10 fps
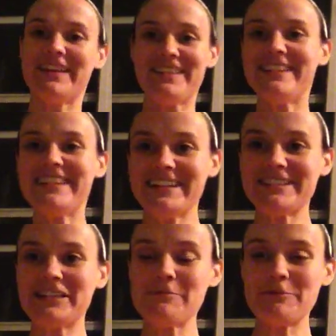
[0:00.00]
The next
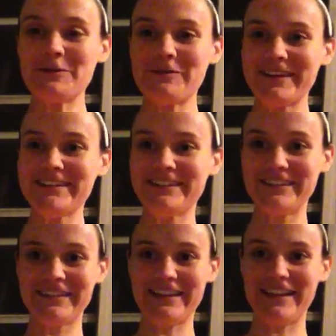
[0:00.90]
shape we're going to
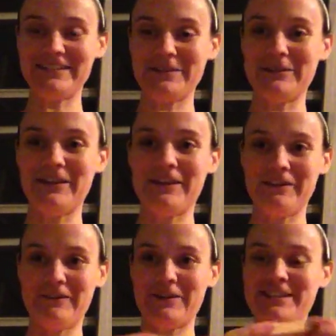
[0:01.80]
touch the
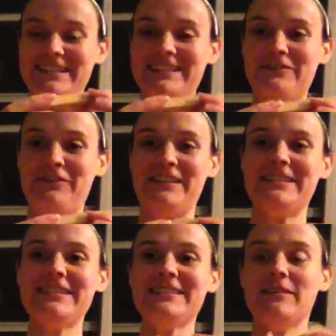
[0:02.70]
vertices and
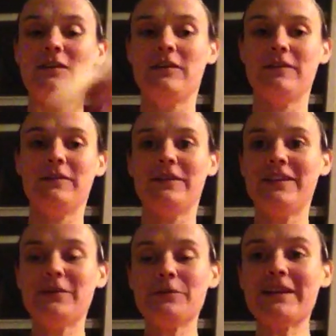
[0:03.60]
faces
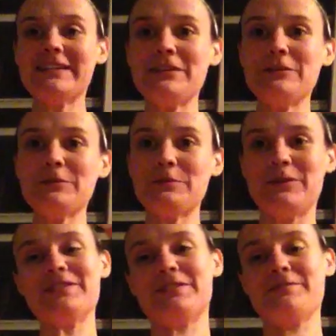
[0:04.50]
is a rectangular
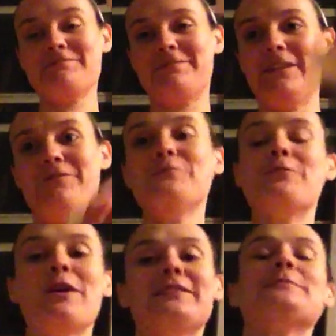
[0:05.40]
prism. If you
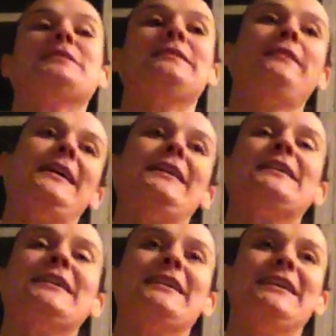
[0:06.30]
brought something like
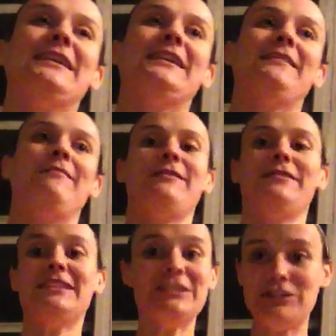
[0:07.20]
a
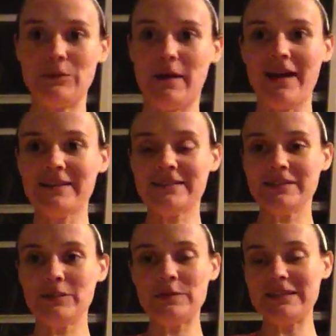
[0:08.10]
tissue box,
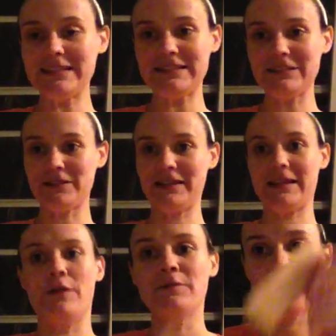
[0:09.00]
it'd be easier to
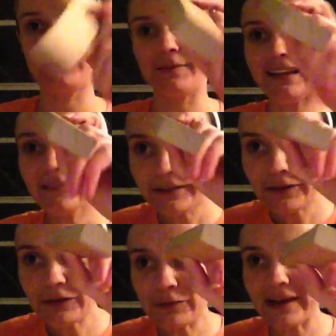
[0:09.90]
count than my
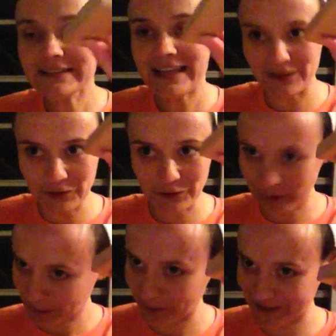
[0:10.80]
little
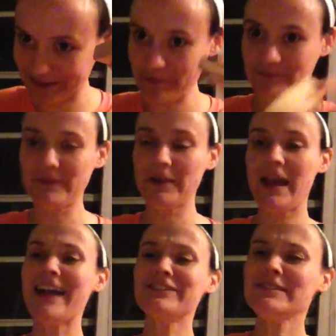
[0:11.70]
rectangular prism.
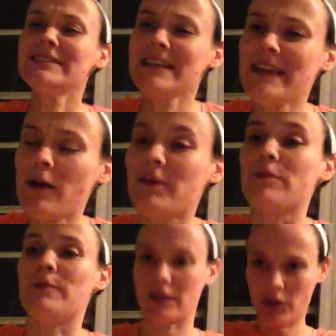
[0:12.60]
Actually, say that with
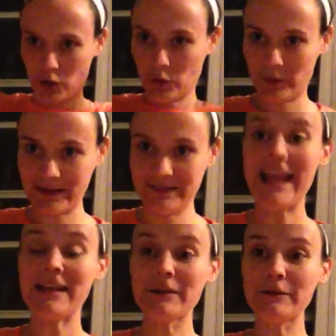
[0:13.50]
me.
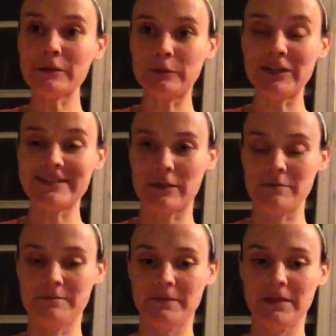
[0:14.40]
Rectangular prism.